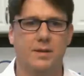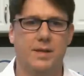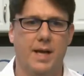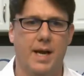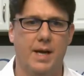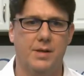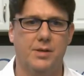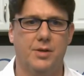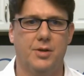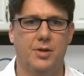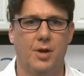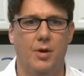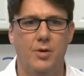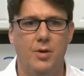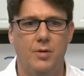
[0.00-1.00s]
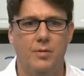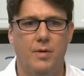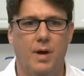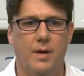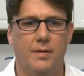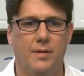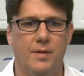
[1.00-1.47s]
test to show you
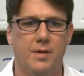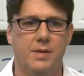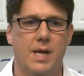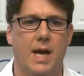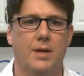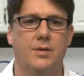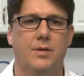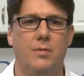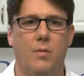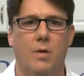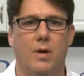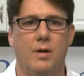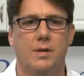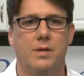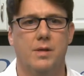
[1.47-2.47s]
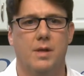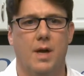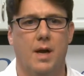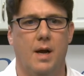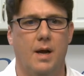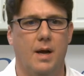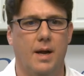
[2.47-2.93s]
that this actually works,
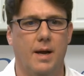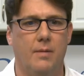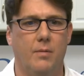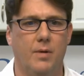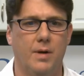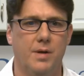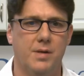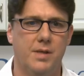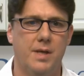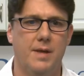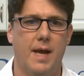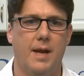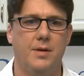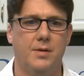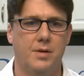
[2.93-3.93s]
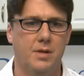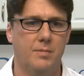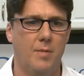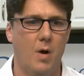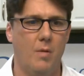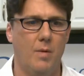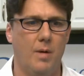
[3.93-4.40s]
and we're going to see that in just
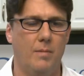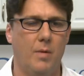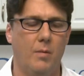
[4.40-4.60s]
a moment.